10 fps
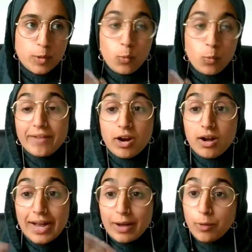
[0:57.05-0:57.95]
Where
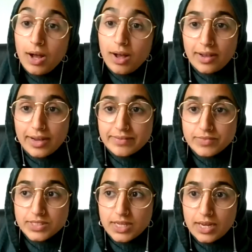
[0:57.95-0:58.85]
are our
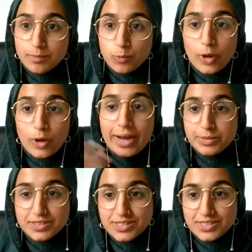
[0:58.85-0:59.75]
archives? What
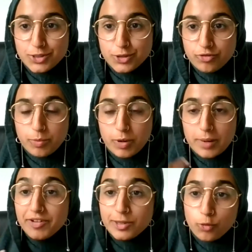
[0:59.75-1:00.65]
happens, you know, for
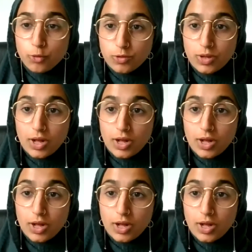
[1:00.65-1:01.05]
primarily oral